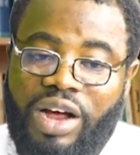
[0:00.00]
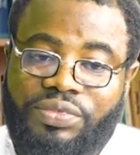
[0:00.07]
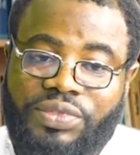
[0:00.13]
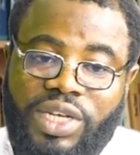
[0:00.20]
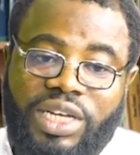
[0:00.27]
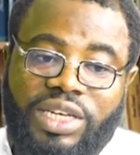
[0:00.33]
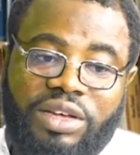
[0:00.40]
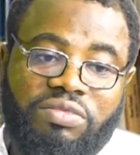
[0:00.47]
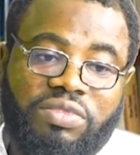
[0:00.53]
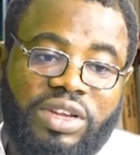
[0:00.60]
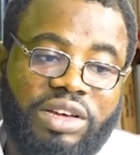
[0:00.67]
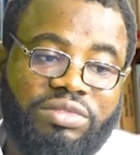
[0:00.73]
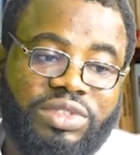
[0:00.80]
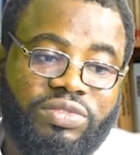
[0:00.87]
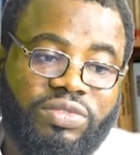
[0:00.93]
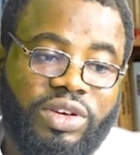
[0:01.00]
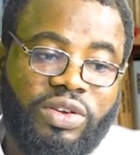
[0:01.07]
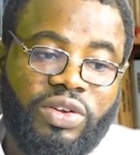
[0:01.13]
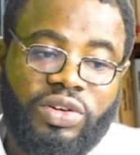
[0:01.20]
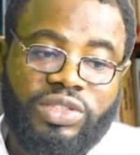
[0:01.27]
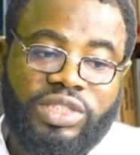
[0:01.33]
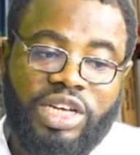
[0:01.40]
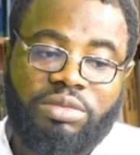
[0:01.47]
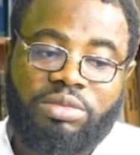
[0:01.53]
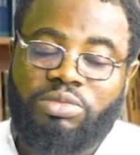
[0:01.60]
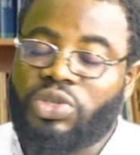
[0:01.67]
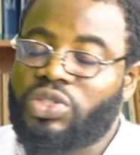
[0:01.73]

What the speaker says: after they've left for a long time,